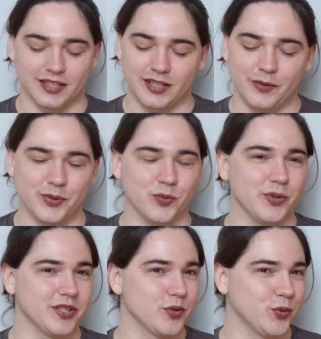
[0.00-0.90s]
it was
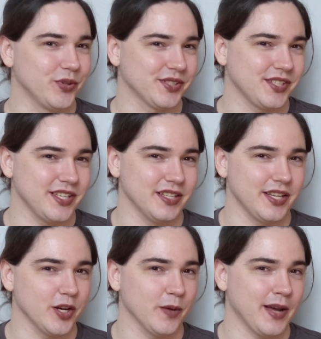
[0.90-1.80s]
really cool to see and
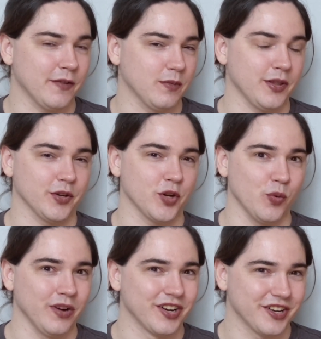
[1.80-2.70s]
hear about from other
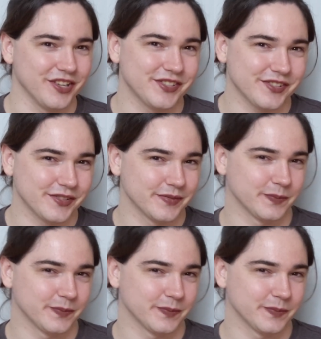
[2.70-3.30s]
coworkers.